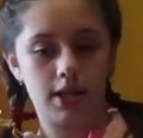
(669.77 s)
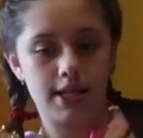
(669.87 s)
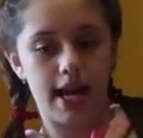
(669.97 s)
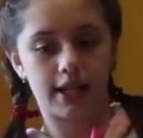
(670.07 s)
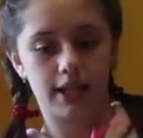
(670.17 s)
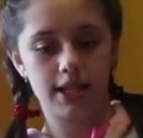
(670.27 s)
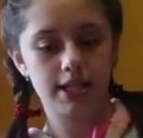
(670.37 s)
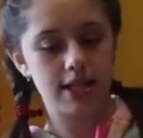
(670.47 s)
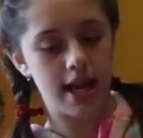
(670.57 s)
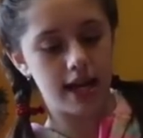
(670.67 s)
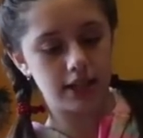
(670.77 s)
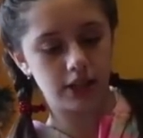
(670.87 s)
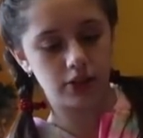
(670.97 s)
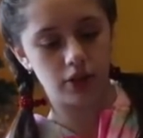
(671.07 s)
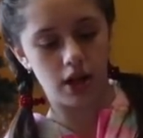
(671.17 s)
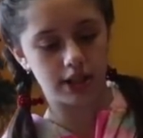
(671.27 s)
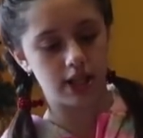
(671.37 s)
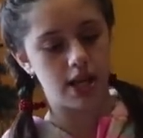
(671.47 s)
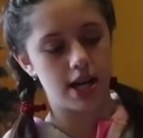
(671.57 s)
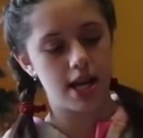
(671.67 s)
necklace. It has a cross
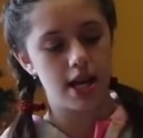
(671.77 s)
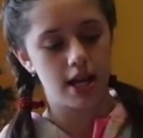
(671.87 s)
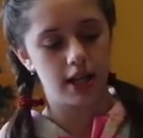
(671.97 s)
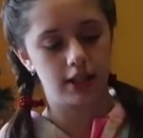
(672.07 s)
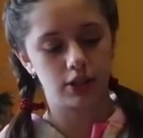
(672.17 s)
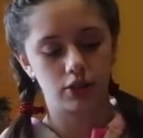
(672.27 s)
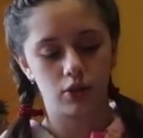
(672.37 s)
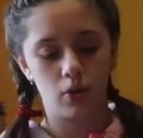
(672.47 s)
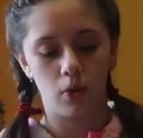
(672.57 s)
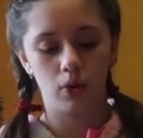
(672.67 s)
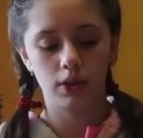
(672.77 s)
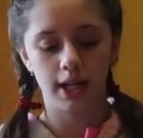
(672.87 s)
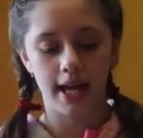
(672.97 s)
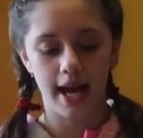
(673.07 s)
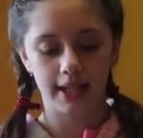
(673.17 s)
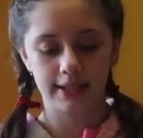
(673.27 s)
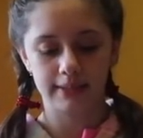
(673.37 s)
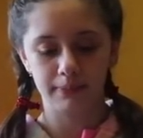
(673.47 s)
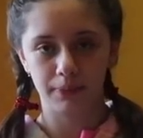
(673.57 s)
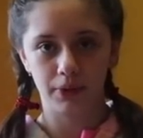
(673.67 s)
on it. It's gold and it has
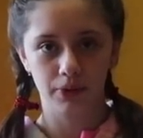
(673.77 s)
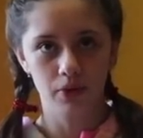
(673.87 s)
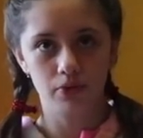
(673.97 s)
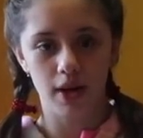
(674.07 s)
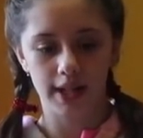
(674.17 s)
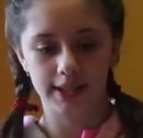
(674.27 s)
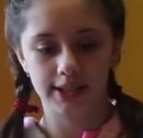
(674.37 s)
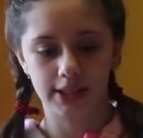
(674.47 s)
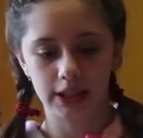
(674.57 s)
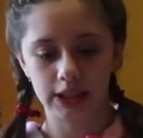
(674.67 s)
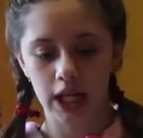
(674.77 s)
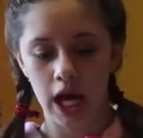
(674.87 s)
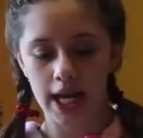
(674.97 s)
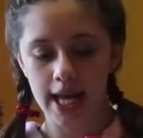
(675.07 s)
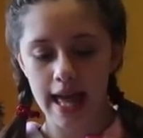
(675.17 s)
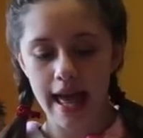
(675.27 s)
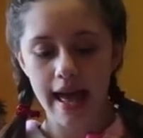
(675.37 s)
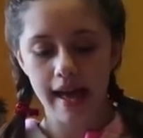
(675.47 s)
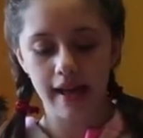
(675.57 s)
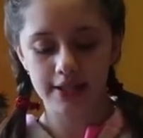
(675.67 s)
some blue rhinestones on it.
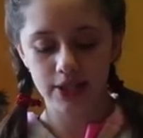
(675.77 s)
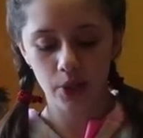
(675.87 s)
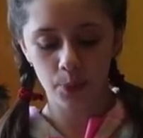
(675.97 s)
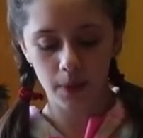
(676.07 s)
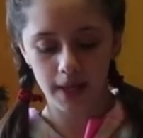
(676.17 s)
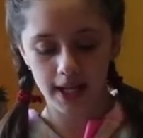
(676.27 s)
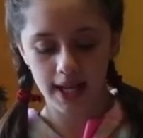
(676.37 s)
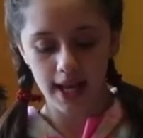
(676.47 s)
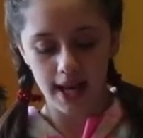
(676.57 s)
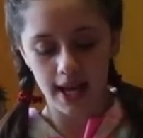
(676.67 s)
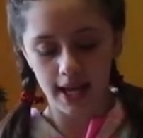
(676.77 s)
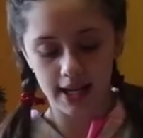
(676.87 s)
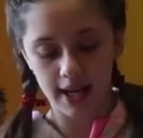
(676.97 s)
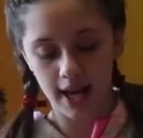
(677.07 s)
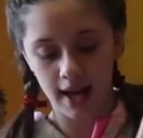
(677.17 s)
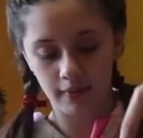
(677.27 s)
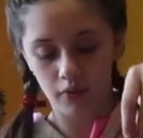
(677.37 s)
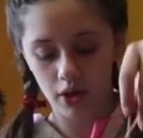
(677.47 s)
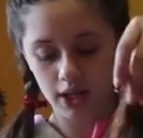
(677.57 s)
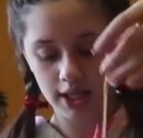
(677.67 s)
It's so pretty, and
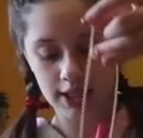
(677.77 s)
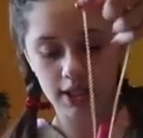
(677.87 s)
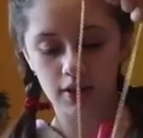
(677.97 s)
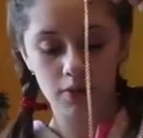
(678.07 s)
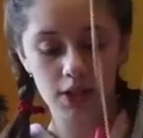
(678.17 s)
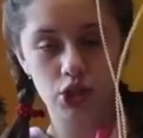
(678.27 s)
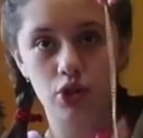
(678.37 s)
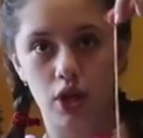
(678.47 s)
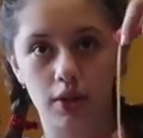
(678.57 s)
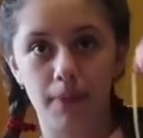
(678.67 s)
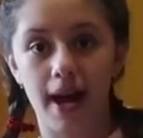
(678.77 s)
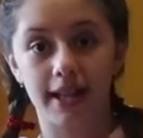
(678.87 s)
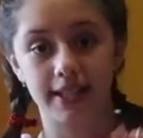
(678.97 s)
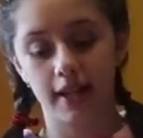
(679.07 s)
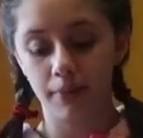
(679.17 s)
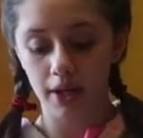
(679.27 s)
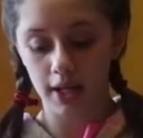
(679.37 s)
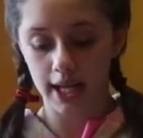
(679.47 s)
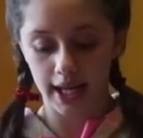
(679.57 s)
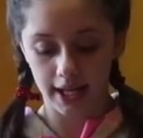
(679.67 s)
it's a little bit too long, but I think I'm
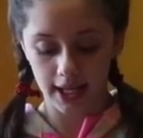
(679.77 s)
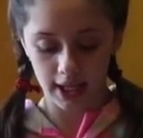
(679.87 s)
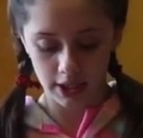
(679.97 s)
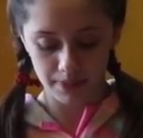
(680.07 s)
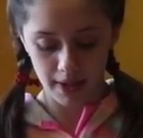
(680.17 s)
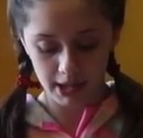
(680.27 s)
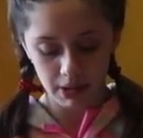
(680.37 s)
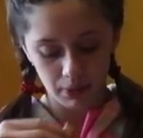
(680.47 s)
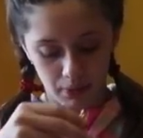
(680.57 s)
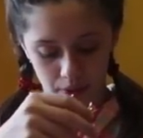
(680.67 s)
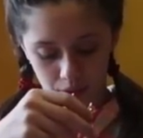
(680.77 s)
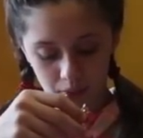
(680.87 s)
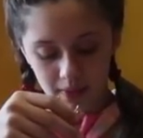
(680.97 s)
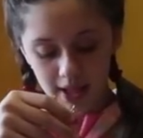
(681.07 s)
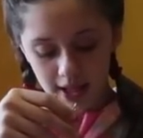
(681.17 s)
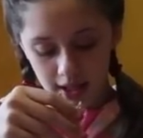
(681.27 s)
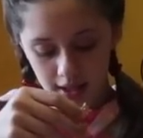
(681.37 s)
gonna hang it in my room.